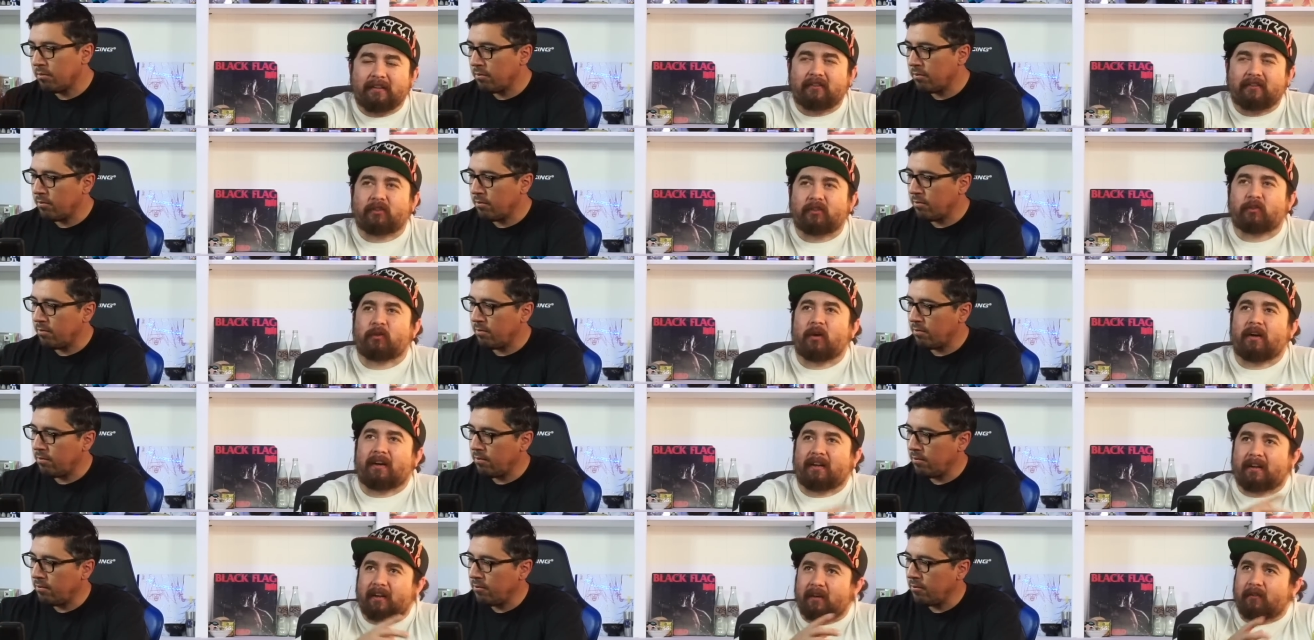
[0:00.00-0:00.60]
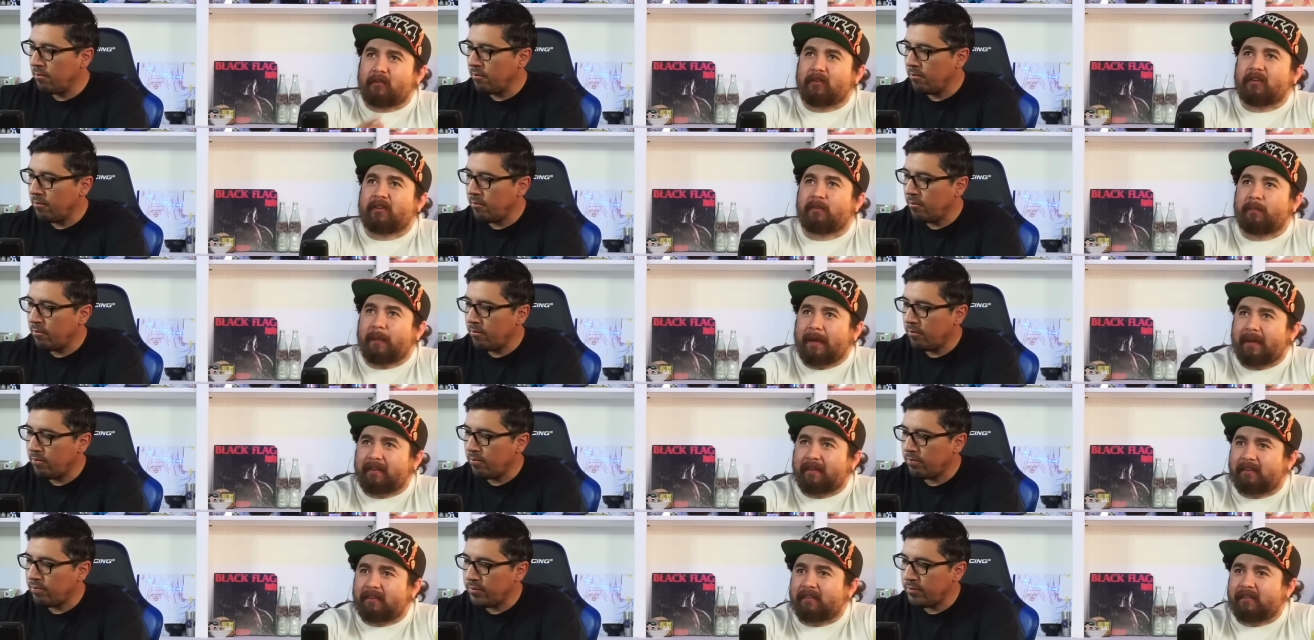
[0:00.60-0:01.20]
Speaker 1: he's just trying to cover his
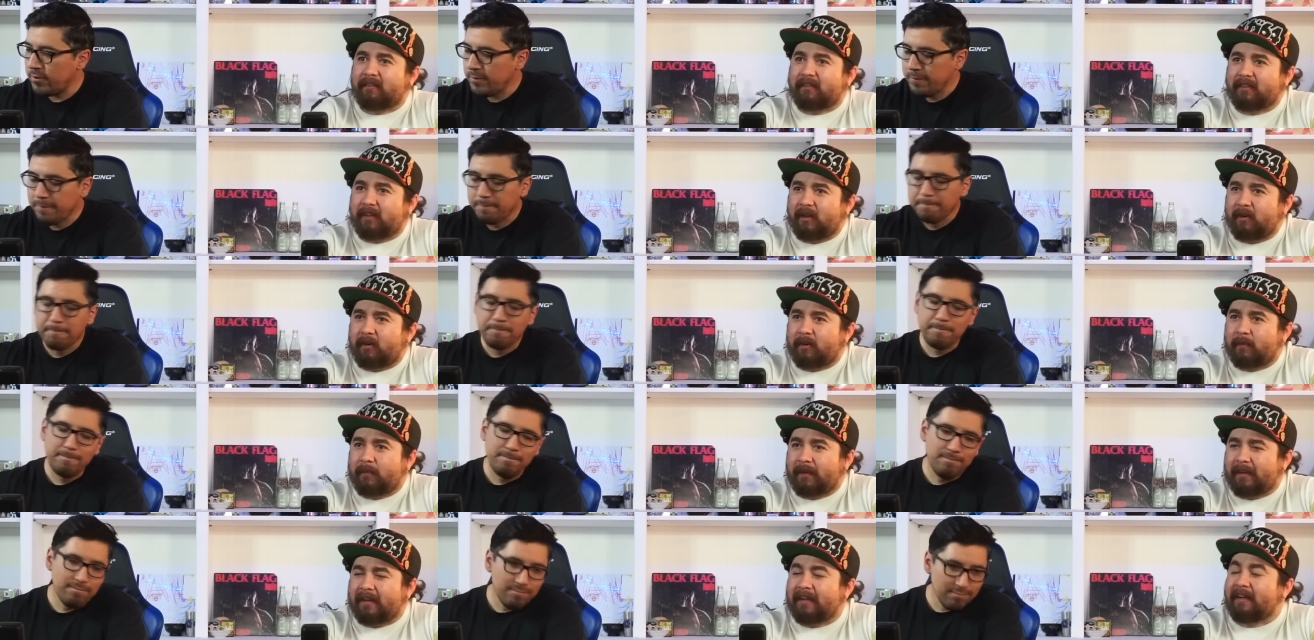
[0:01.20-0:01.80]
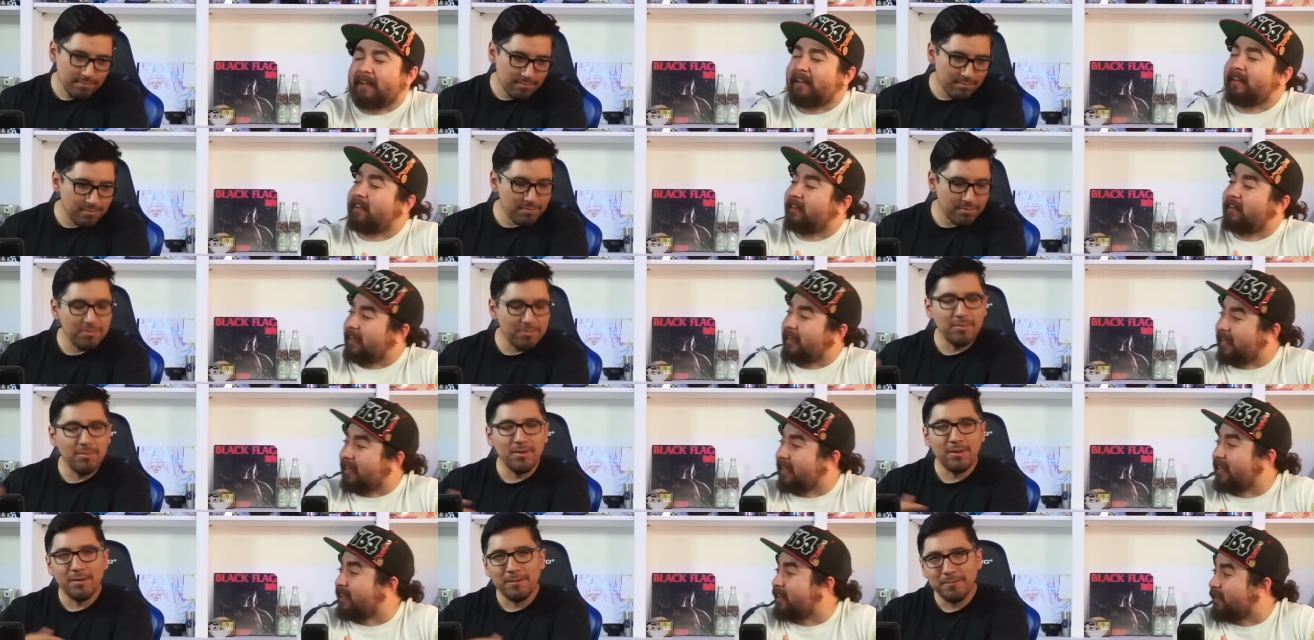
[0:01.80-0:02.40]
bases. You know what I mean?
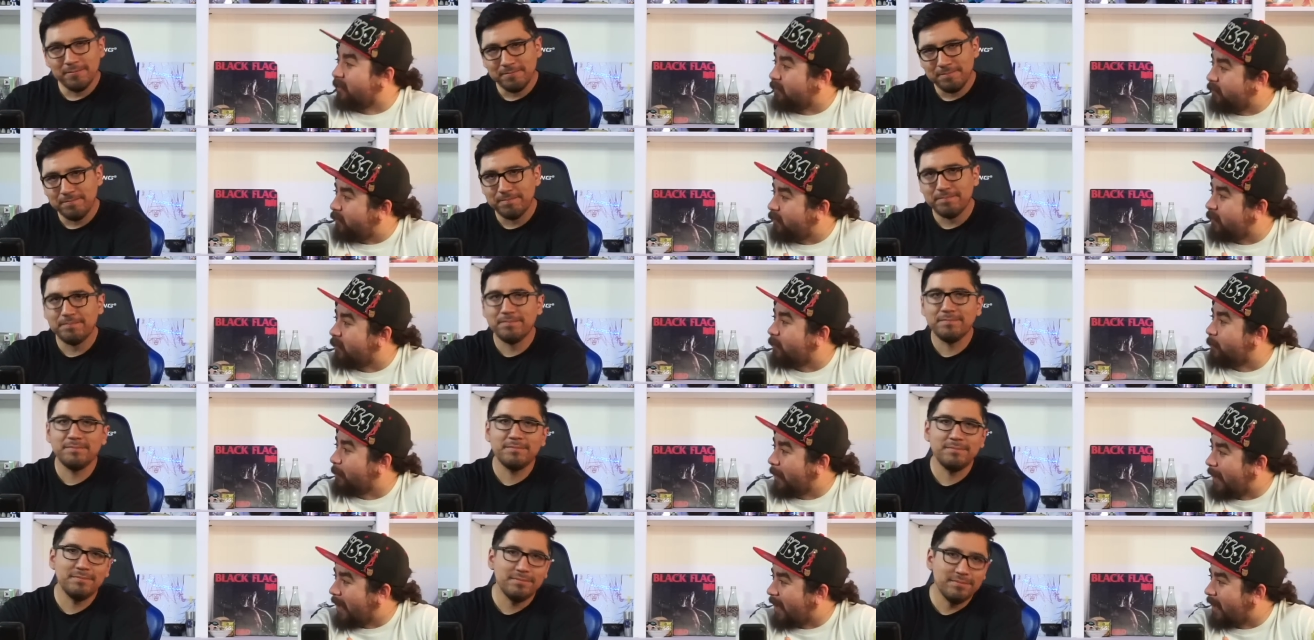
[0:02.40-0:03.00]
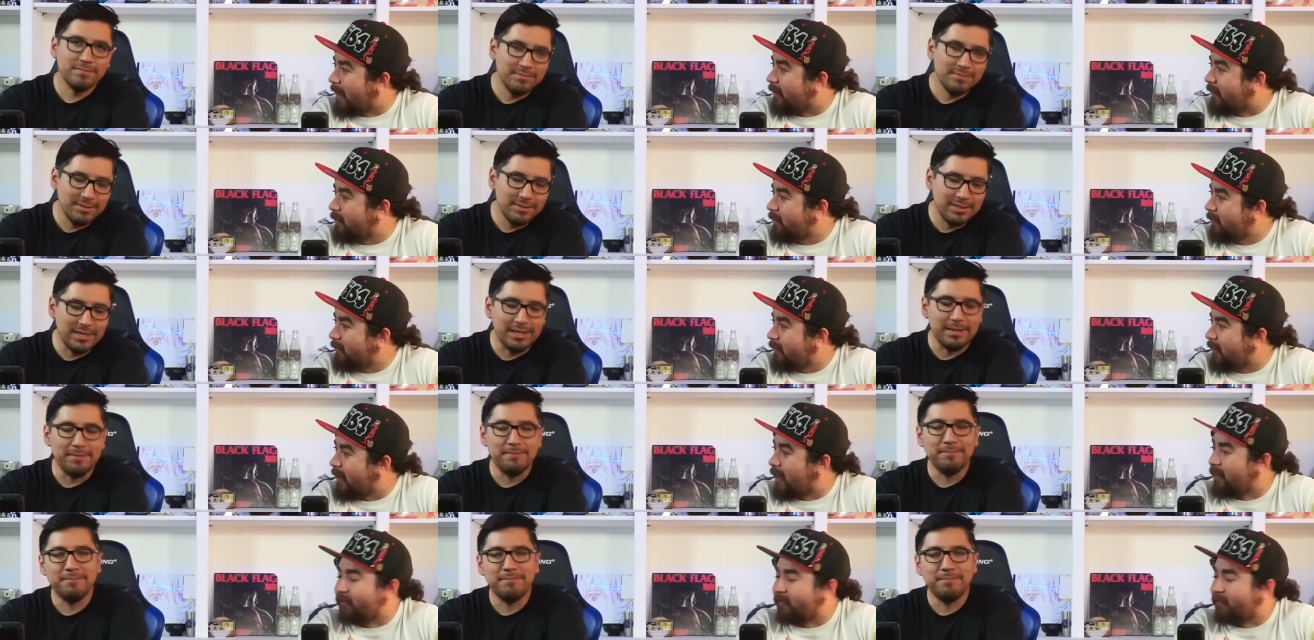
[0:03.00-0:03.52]
He, and he did feel bad yeah.